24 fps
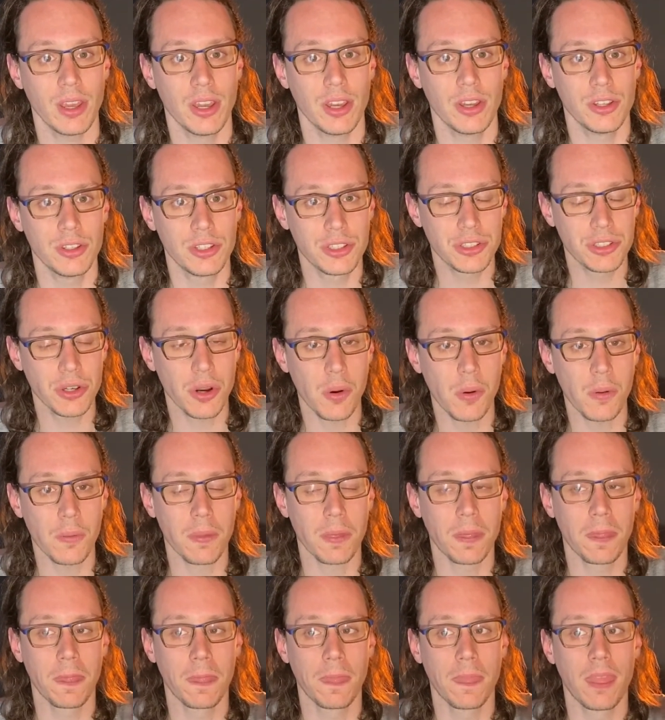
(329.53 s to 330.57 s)
So
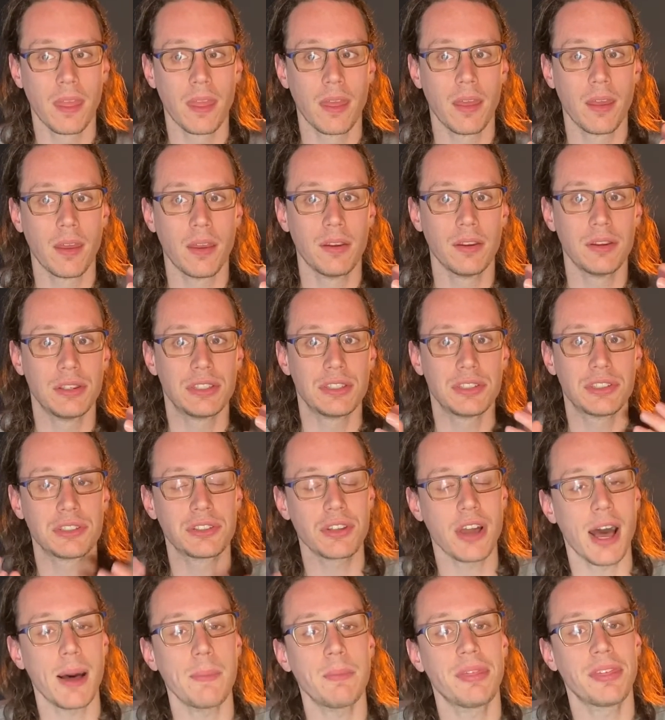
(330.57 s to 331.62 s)

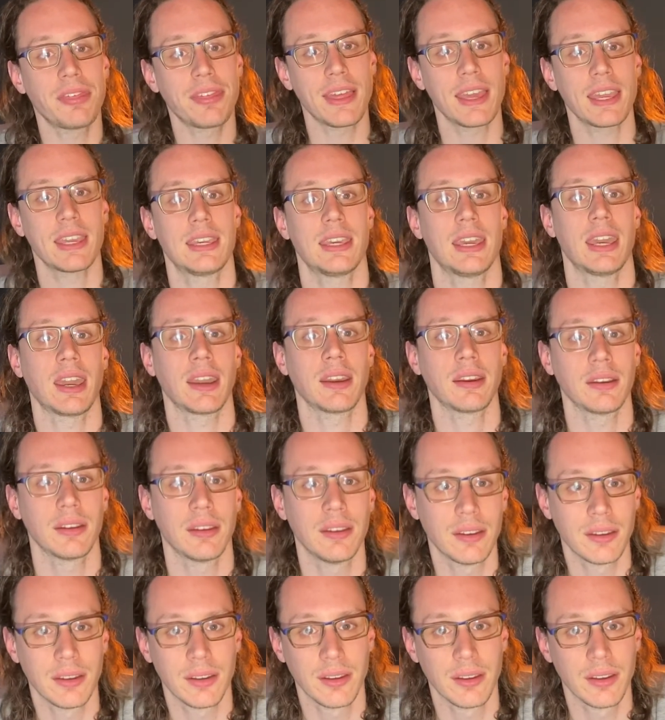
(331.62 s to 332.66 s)
stop thinking
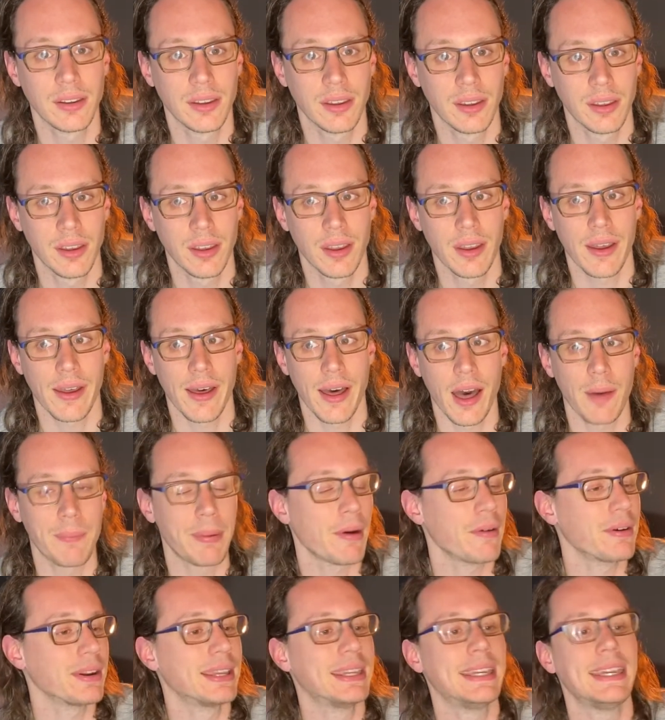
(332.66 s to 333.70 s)

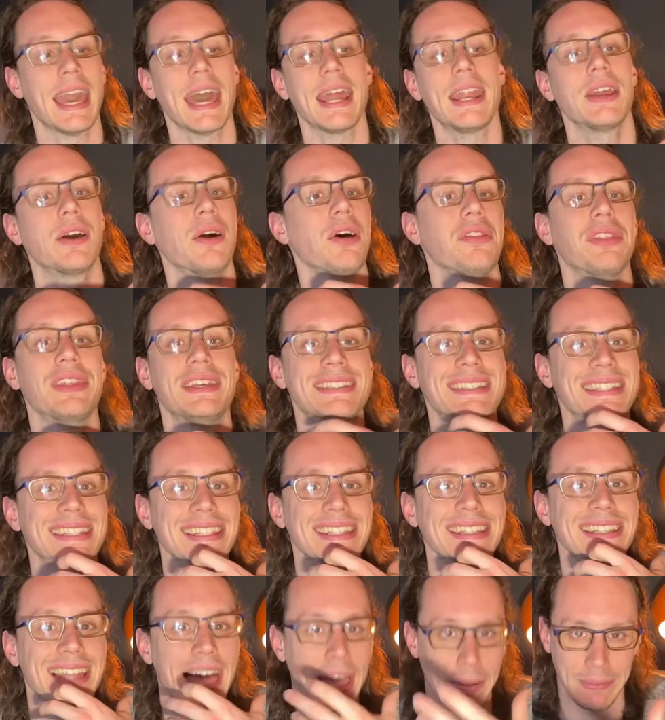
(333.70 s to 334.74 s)
about getting all these
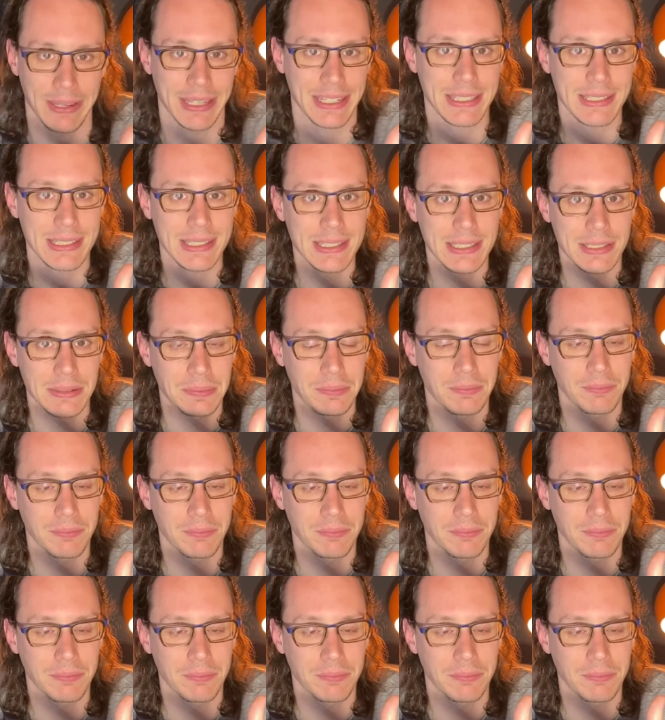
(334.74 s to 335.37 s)
lemons.